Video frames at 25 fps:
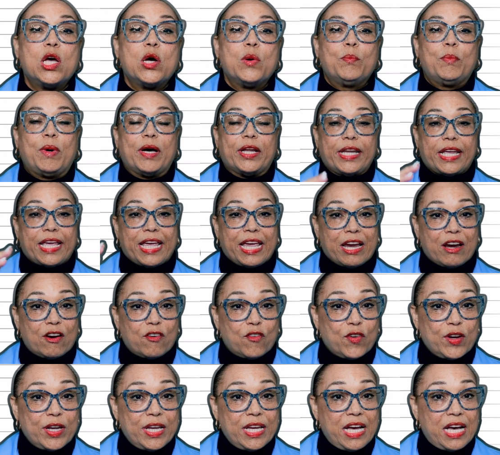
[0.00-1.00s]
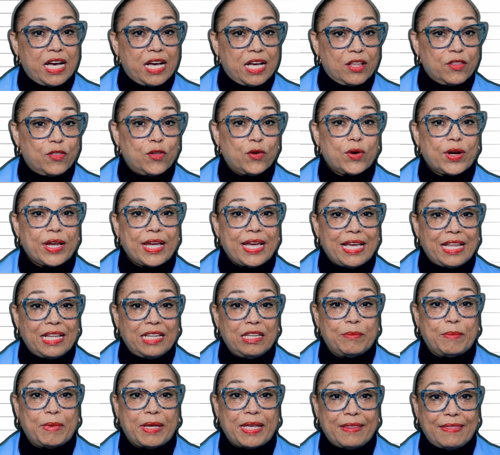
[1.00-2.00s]
But every other
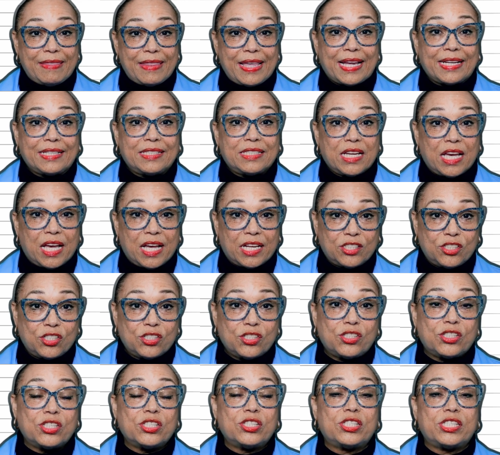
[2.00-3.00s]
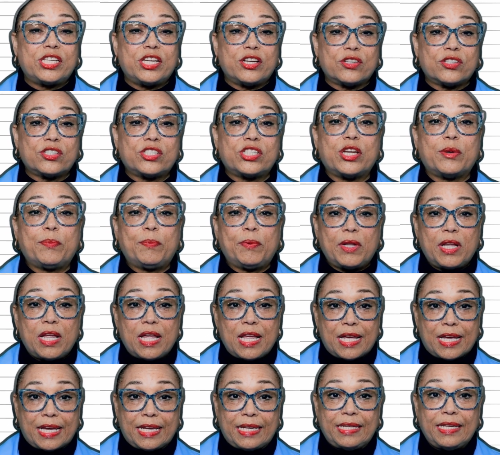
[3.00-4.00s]
element that touches the stair-step
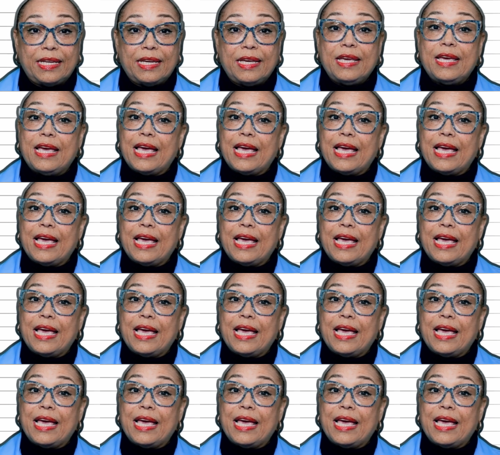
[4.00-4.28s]
line,